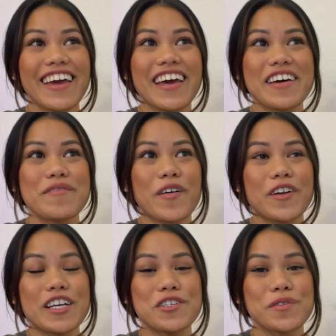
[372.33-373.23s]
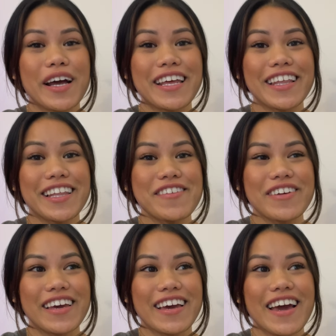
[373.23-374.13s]
am already dreading
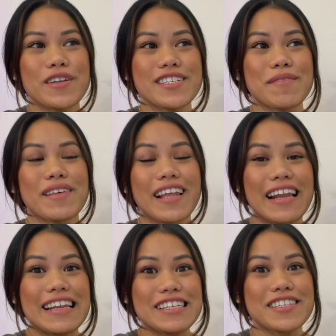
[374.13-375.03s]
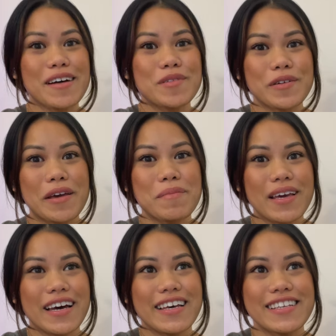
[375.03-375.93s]
leaving which is something that I need to stop doing
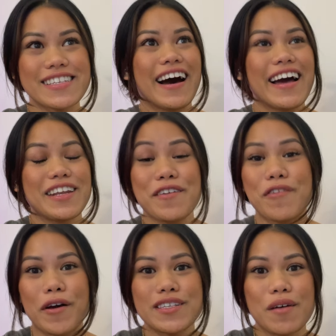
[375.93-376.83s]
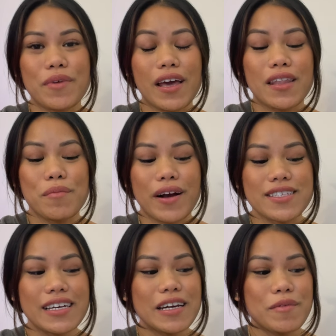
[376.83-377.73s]
because I need to focus on being in the
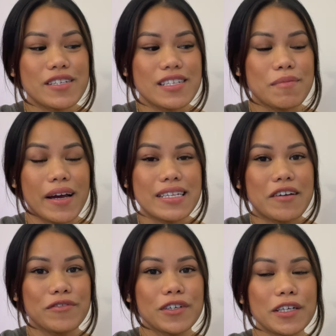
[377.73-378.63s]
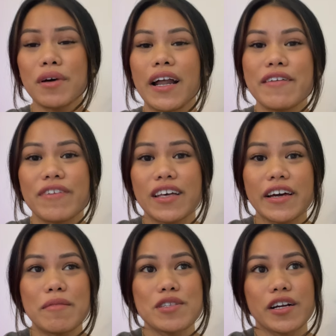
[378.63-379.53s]
present, which is my downfall. But I feel
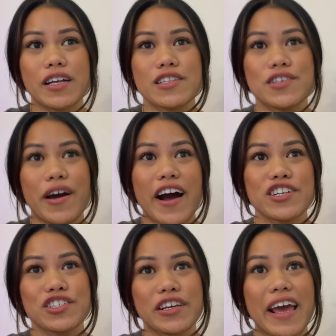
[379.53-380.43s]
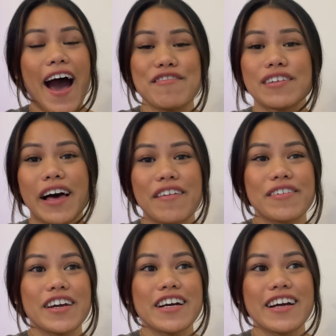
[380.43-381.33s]
like I'm starting to actually have a life
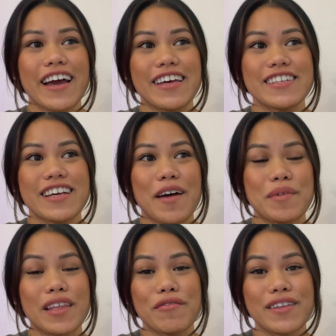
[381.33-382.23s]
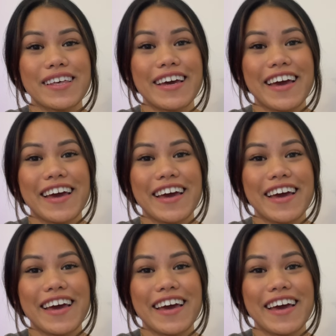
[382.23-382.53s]
here and I'm in love with it.